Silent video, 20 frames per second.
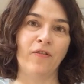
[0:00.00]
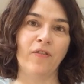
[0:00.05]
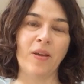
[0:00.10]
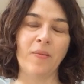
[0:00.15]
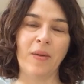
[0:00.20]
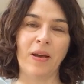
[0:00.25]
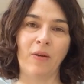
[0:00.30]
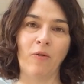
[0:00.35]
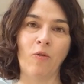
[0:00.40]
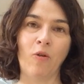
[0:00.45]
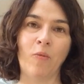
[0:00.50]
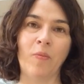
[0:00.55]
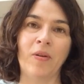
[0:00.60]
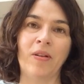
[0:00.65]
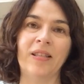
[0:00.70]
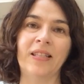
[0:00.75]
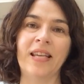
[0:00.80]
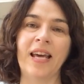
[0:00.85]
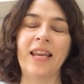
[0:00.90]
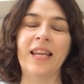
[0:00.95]
of female
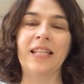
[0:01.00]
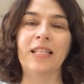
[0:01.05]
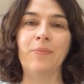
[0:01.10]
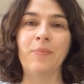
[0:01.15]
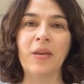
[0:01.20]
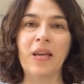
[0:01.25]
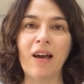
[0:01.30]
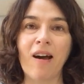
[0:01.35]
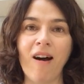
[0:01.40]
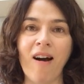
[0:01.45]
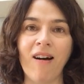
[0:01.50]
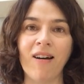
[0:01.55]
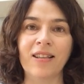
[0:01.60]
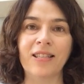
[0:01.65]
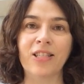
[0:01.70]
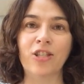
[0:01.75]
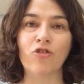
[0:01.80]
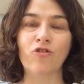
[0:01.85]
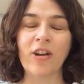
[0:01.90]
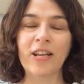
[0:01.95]
hormones, and it's
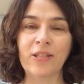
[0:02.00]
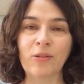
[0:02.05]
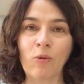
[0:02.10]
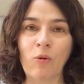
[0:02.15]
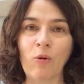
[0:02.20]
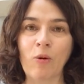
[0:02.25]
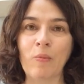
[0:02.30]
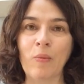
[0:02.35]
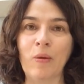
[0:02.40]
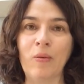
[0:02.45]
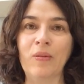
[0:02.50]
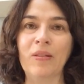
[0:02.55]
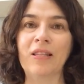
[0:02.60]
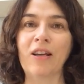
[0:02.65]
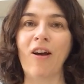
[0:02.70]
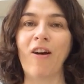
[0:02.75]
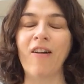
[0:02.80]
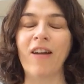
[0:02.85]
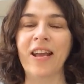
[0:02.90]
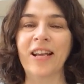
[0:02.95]
because stress hormones
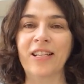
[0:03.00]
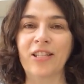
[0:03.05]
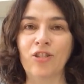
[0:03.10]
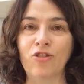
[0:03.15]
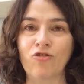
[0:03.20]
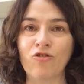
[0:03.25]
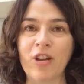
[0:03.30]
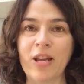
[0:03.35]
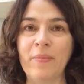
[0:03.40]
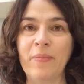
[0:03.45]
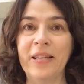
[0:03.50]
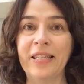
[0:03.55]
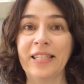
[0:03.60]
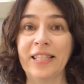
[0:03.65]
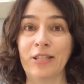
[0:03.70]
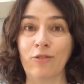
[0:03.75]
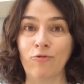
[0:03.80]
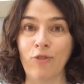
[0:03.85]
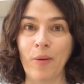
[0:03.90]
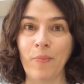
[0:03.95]
are extremely
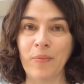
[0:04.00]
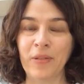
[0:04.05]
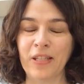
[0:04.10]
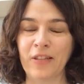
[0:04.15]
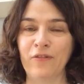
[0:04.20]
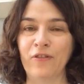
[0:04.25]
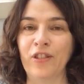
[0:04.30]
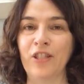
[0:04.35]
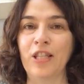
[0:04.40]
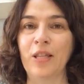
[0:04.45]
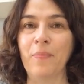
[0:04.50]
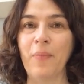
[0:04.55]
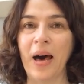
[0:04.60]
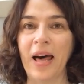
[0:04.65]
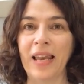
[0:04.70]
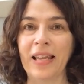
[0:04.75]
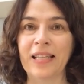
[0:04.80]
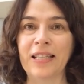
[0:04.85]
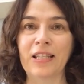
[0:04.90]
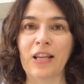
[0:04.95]
disruptive to the
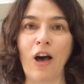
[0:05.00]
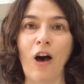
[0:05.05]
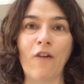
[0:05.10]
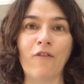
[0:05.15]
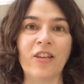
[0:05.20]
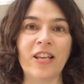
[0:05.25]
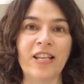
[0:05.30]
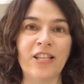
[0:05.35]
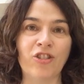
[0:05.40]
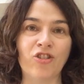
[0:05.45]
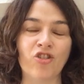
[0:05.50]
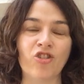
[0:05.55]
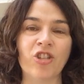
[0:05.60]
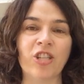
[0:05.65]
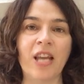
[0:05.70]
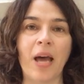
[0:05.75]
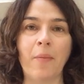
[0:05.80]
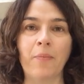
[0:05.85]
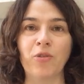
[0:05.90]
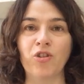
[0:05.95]
balance of
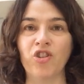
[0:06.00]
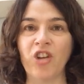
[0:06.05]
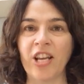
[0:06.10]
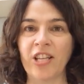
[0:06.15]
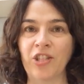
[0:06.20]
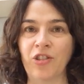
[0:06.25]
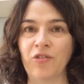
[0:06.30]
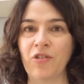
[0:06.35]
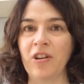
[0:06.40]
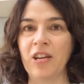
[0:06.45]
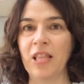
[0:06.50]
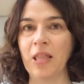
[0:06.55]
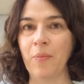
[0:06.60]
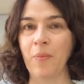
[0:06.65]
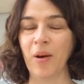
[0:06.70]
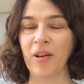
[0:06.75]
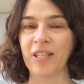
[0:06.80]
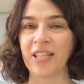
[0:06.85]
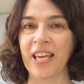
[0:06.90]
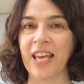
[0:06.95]
estrogen and progesterone in the
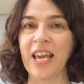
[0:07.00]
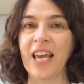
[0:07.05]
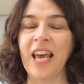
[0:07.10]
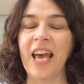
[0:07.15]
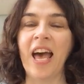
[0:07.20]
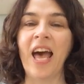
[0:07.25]
body.